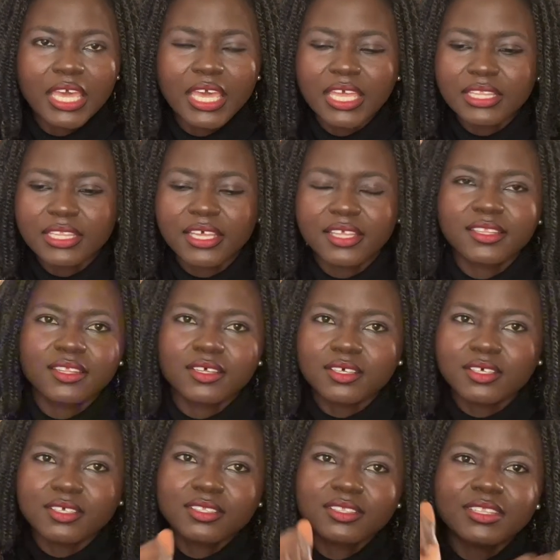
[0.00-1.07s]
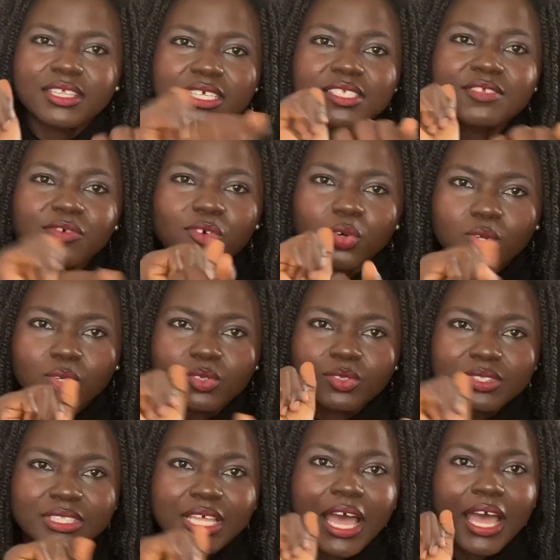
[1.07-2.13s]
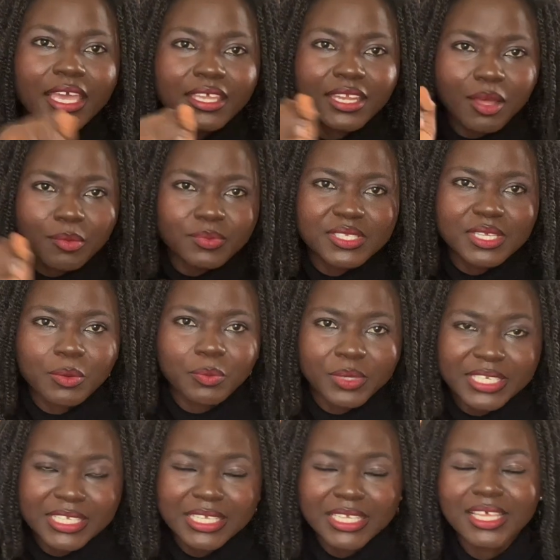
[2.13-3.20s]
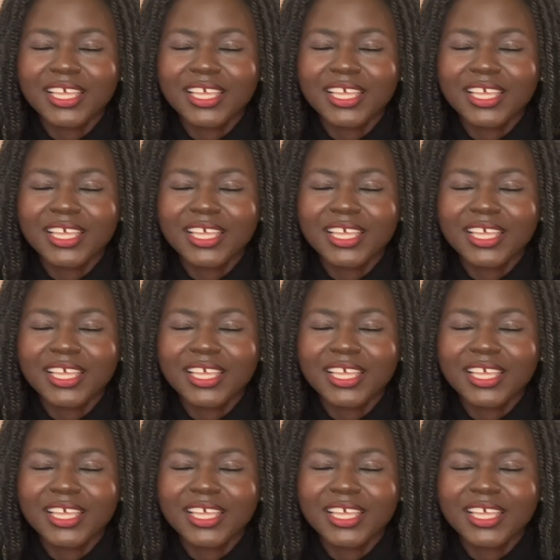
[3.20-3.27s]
and then the things for tying up somebody.